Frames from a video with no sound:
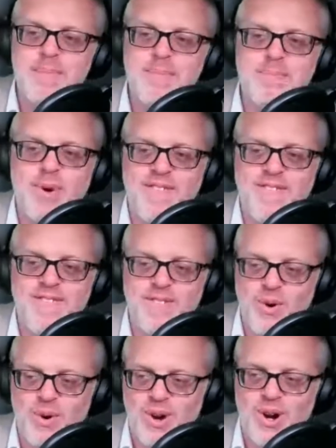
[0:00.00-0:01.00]

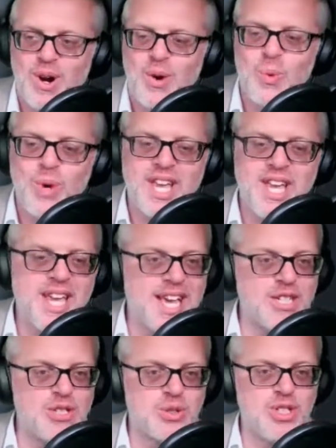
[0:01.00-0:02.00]
Before we
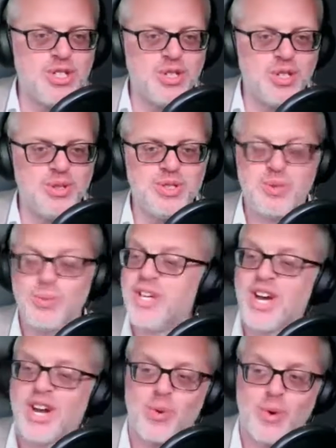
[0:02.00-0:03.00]
introduce, we
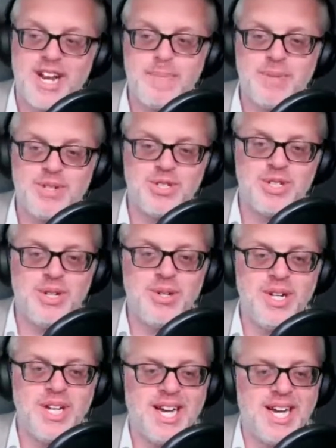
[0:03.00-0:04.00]
got a great
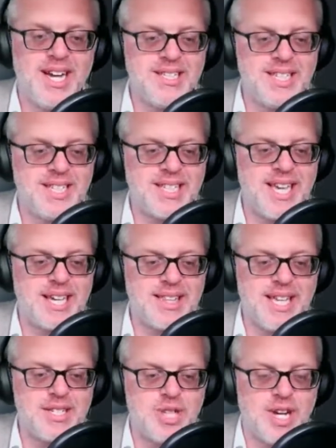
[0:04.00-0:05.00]
episode to kick
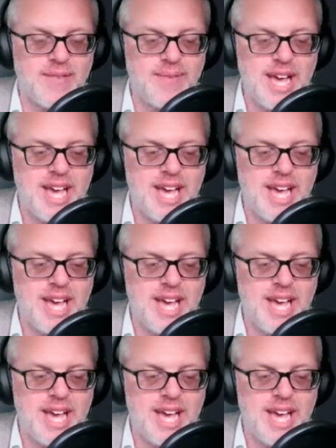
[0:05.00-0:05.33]
things off.